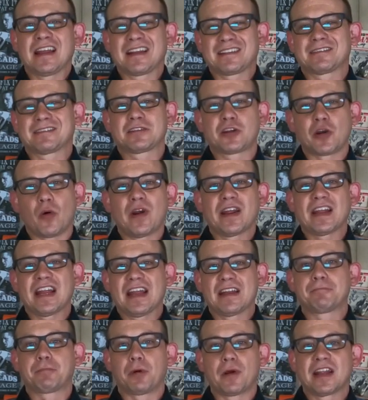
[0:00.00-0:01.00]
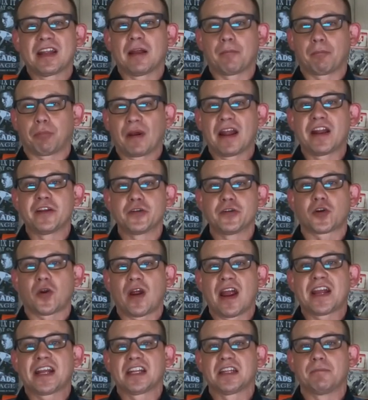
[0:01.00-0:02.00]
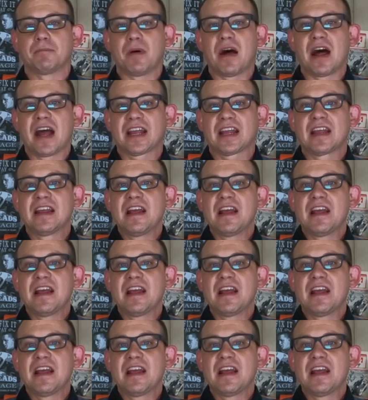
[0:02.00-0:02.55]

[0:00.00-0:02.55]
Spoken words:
going and putting a brand new crank in the bike,